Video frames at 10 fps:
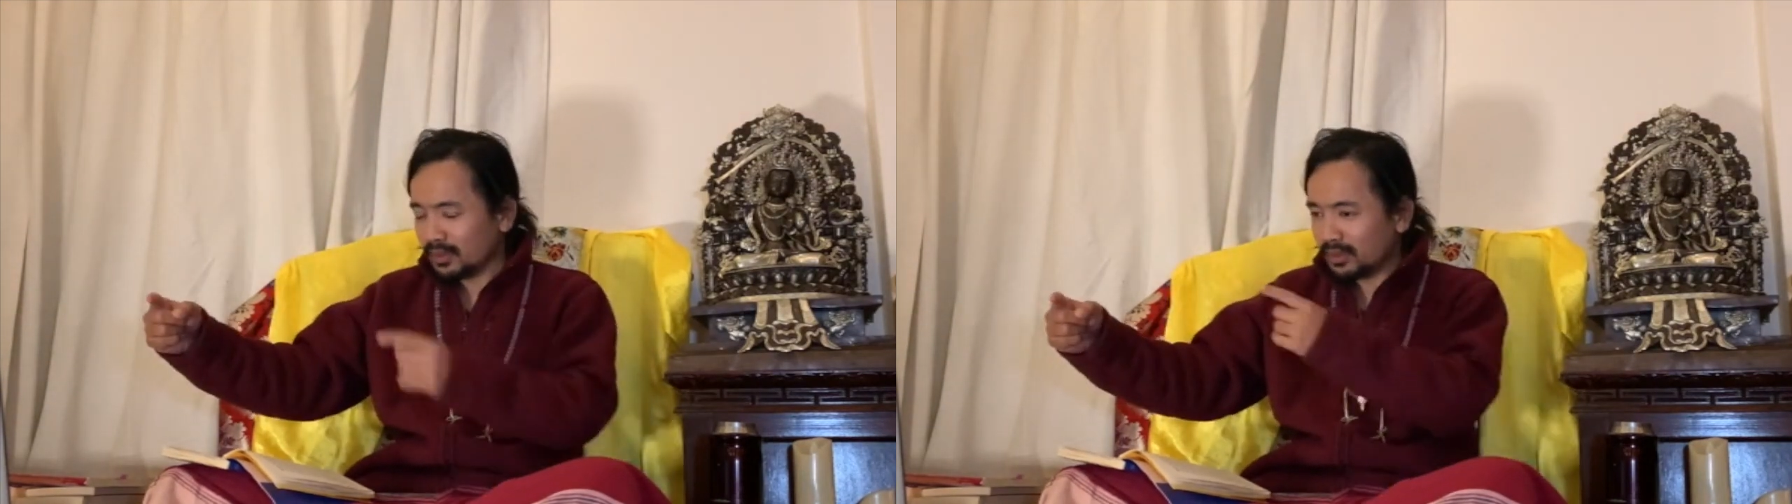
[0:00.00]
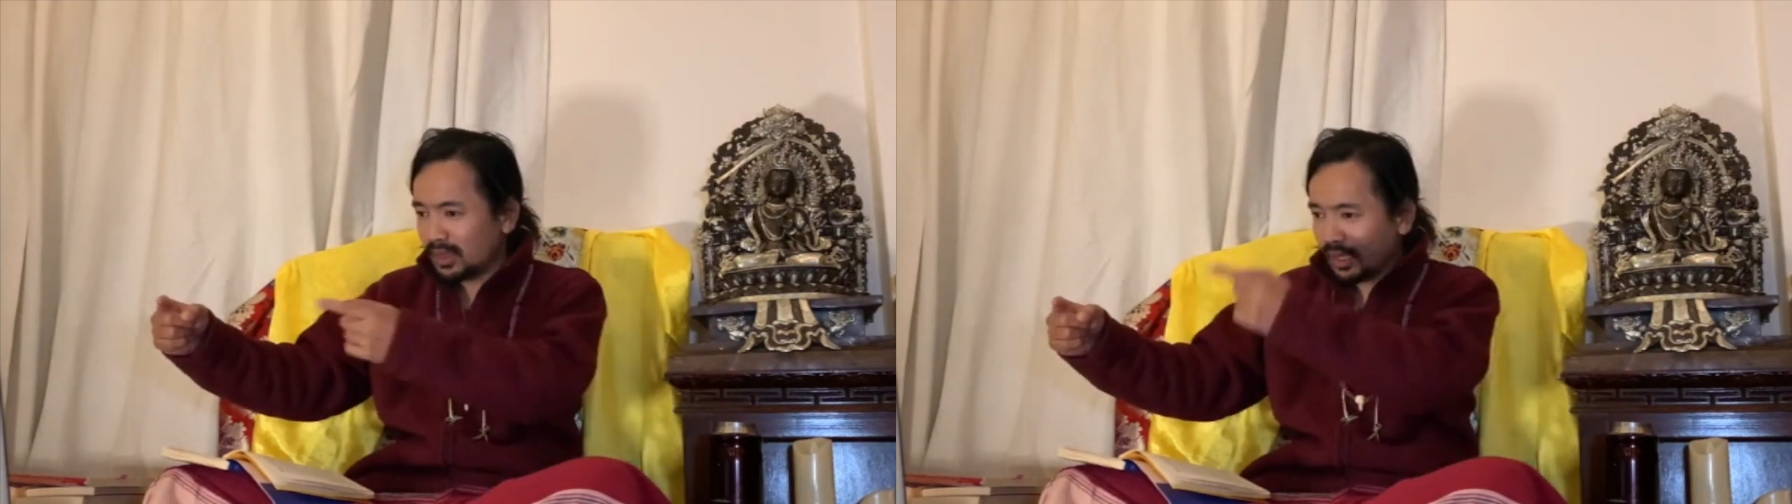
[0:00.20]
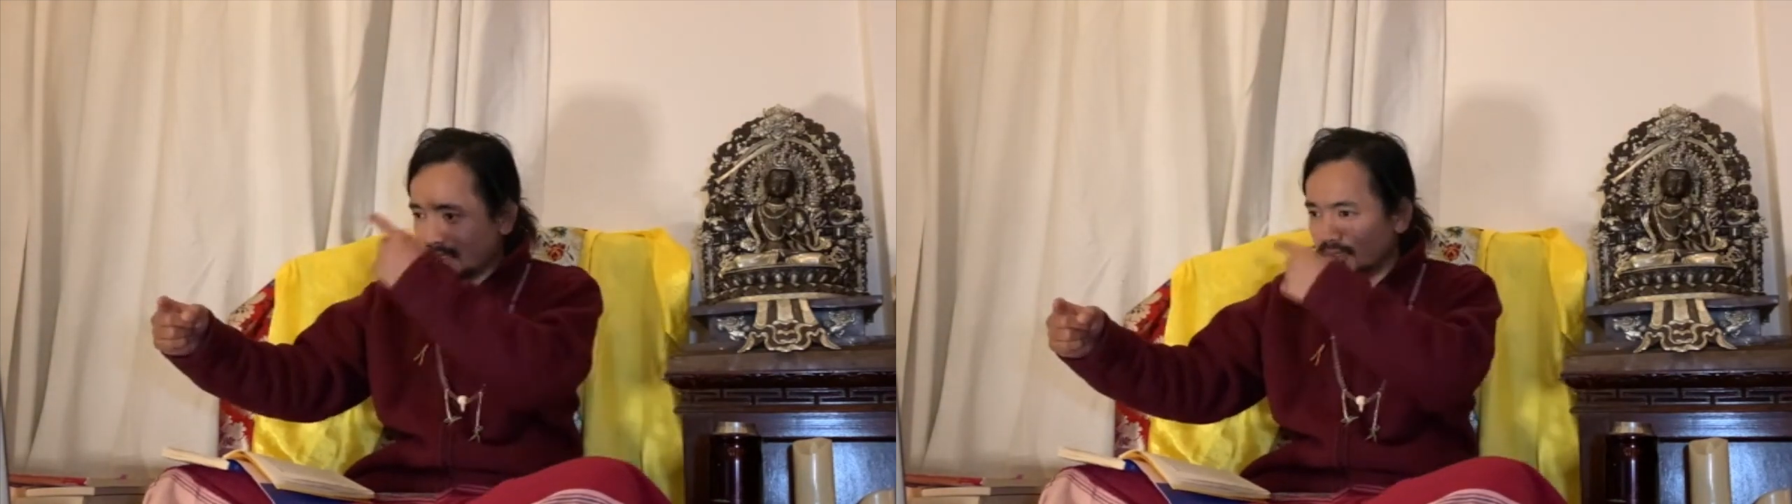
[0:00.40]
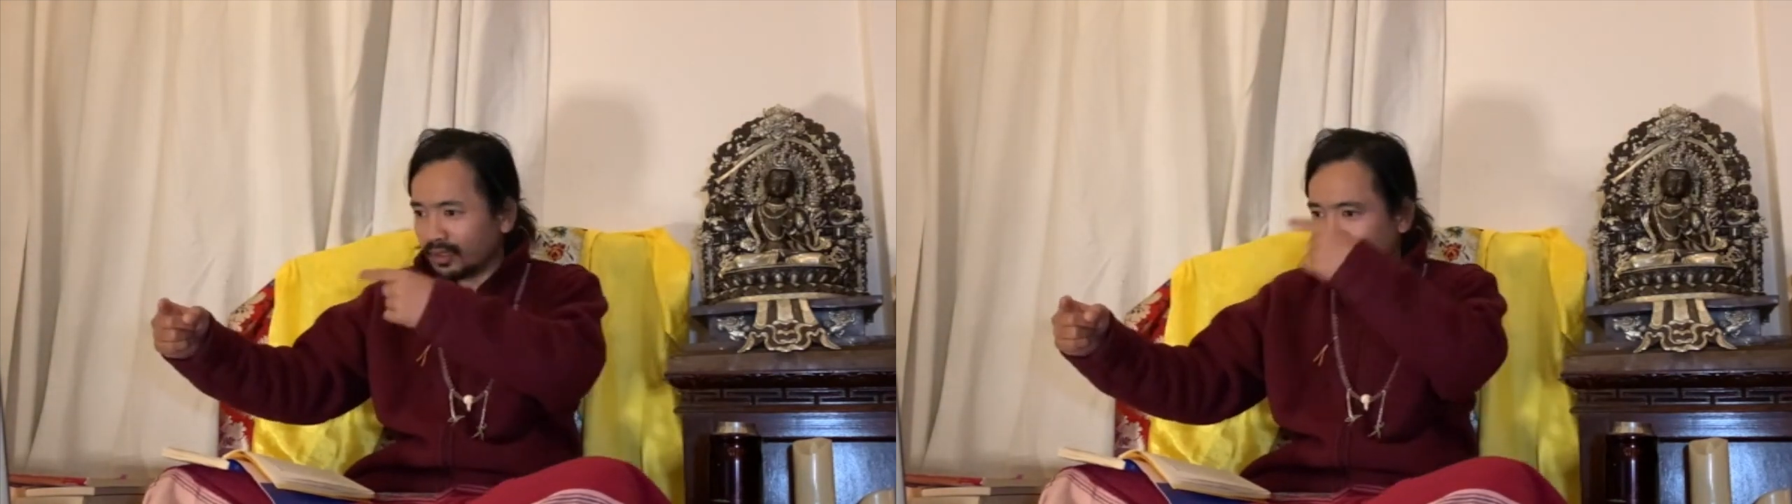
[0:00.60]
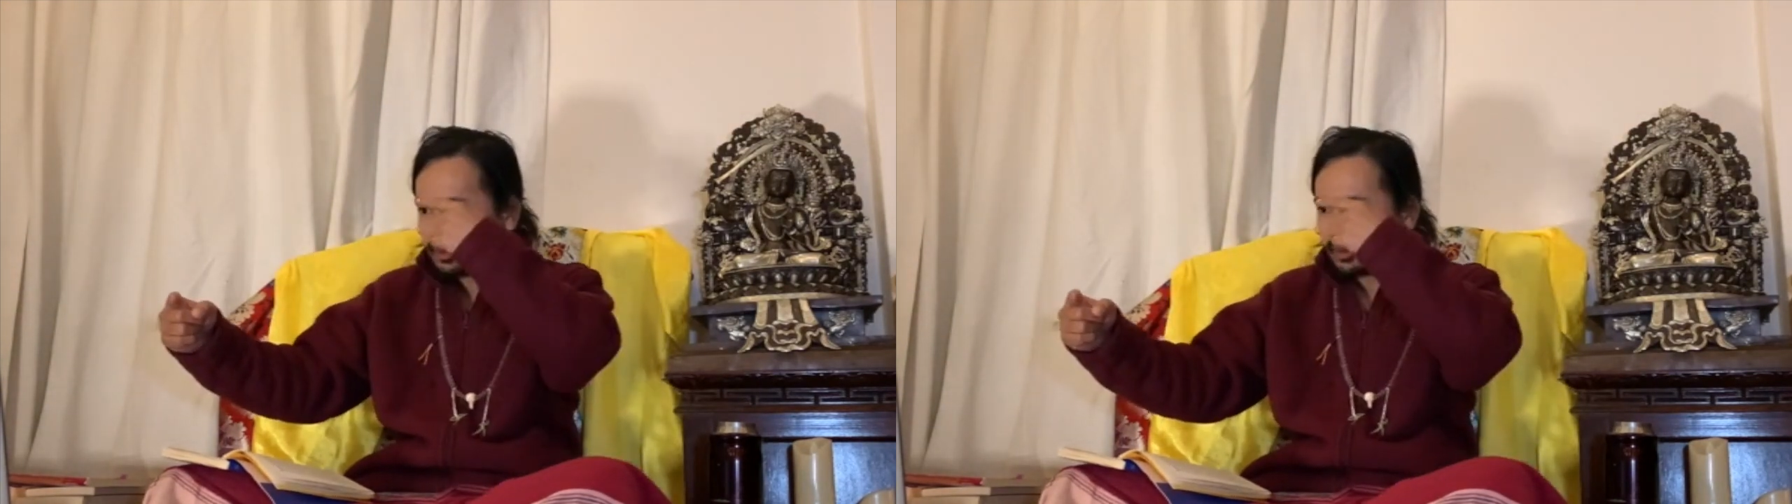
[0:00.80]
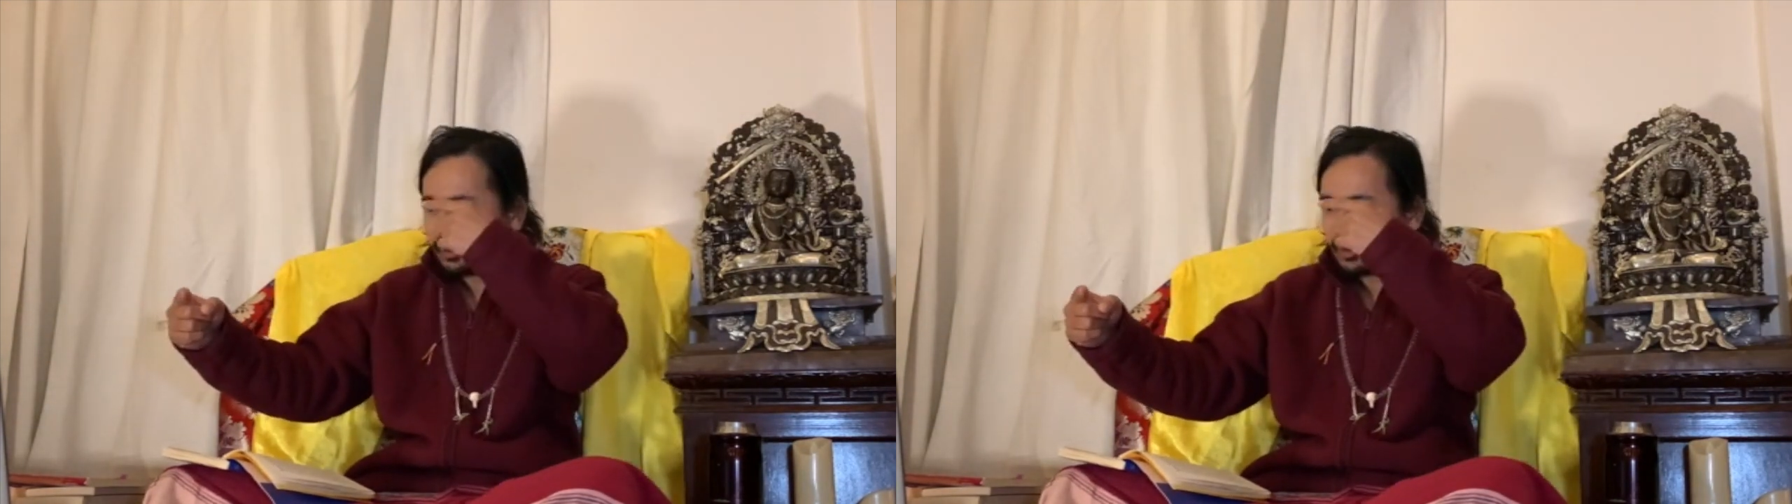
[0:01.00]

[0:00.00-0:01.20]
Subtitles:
that is